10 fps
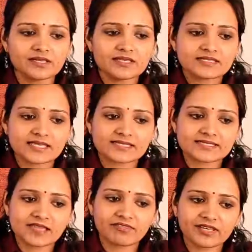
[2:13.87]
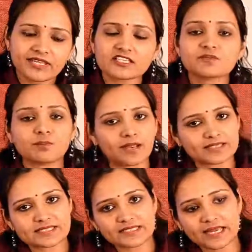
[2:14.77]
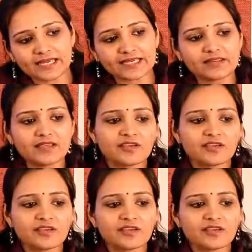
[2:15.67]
say 7x plus 9,